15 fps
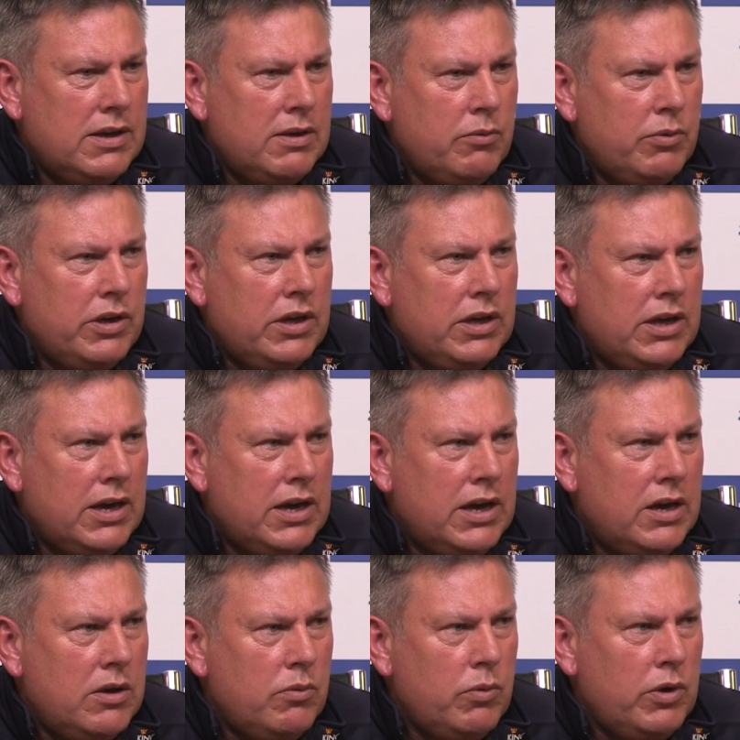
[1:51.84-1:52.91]

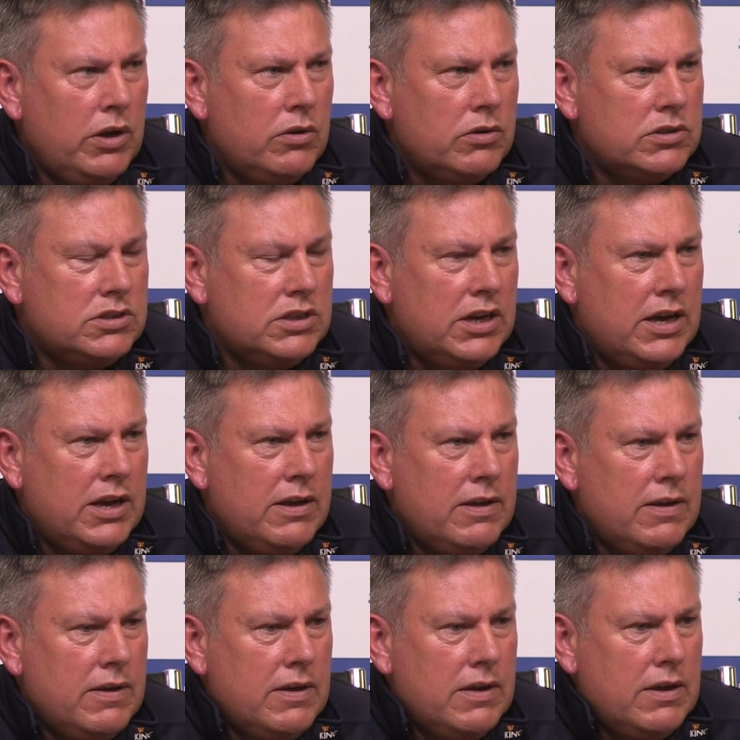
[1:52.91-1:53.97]
we looked a
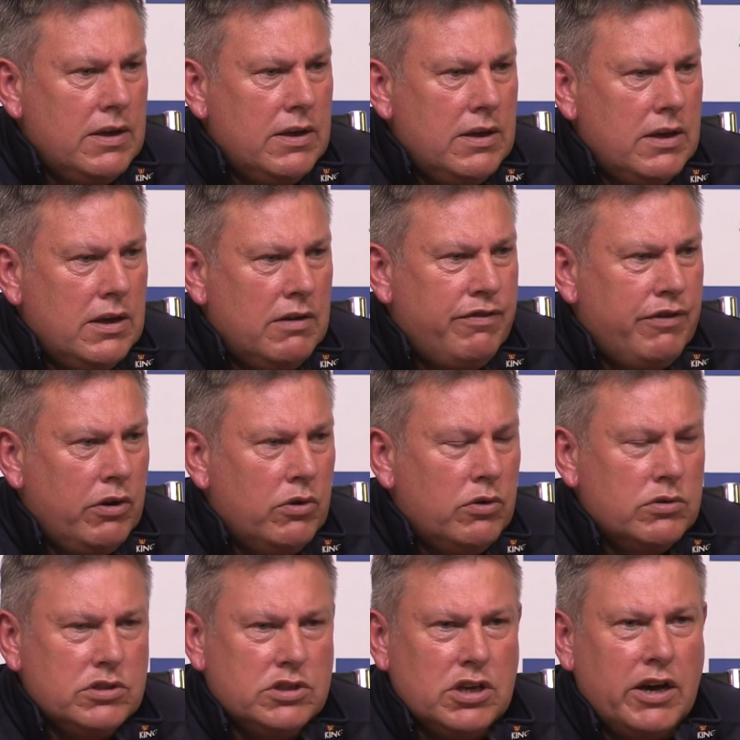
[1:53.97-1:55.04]

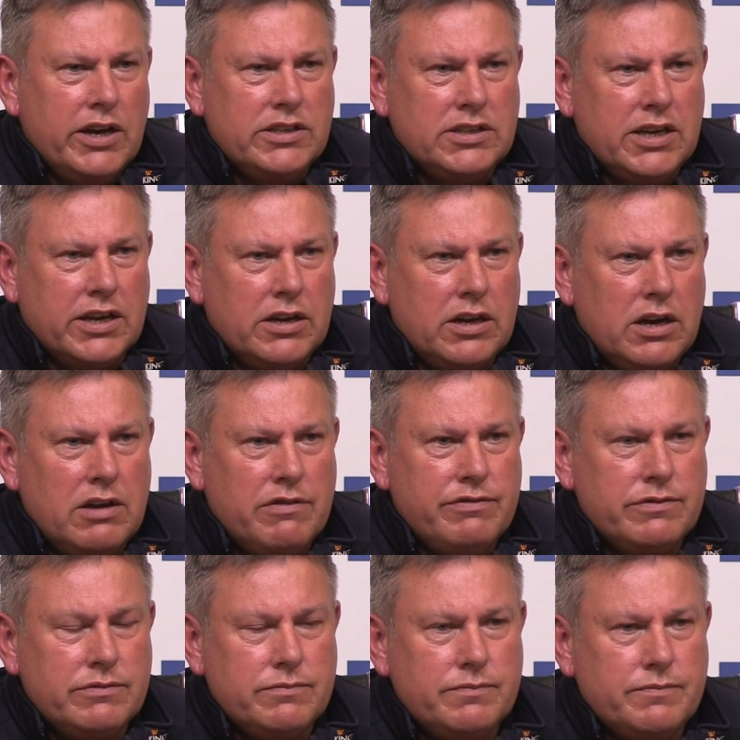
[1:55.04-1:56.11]
forlorn side second half.